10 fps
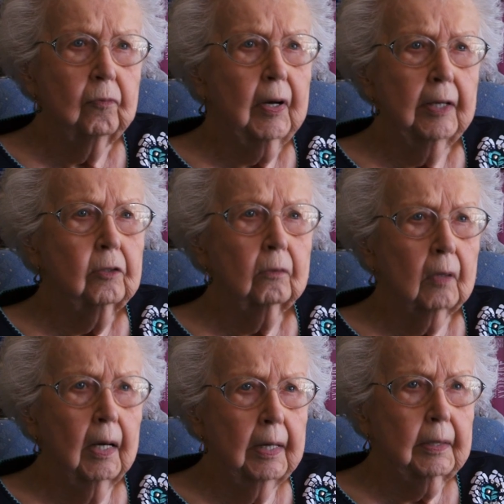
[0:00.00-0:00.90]
of it I
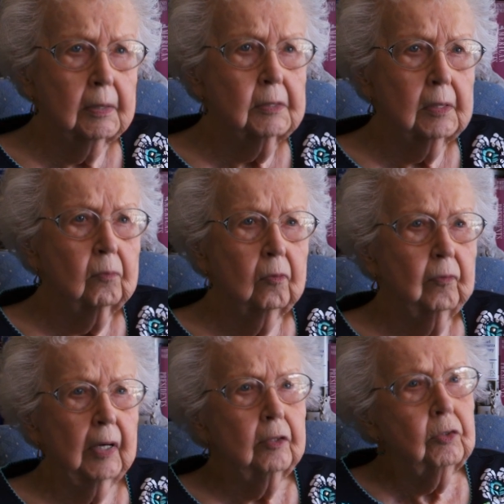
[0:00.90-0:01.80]
don't like and some
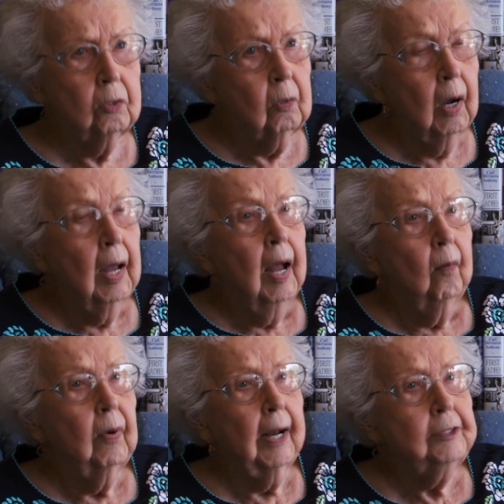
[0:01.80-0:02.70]
of it I do.
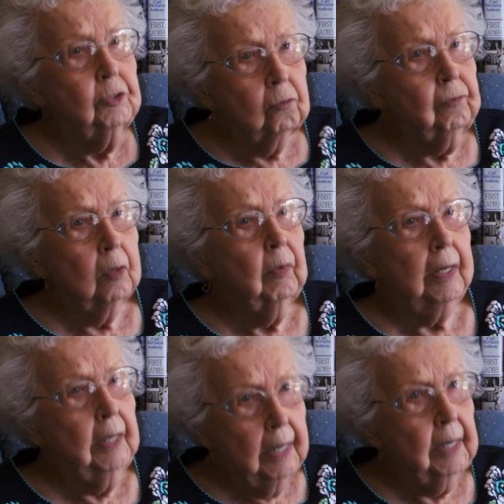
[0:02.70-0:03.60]
But I do feel
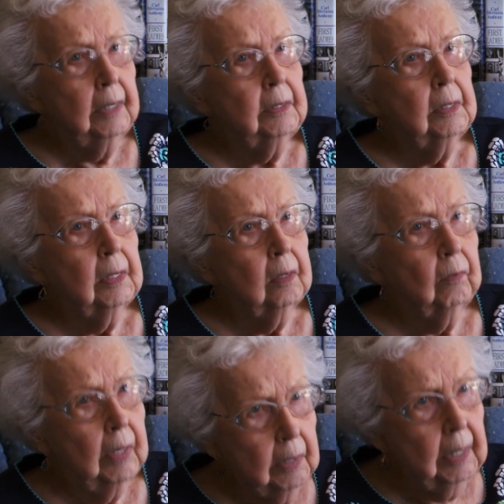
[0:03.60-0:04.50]
we need,
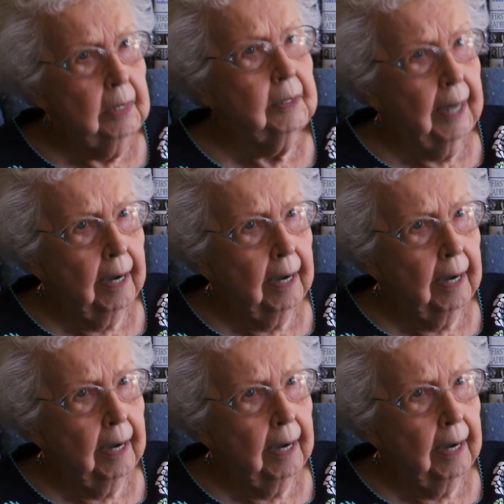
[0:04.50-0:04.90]
we need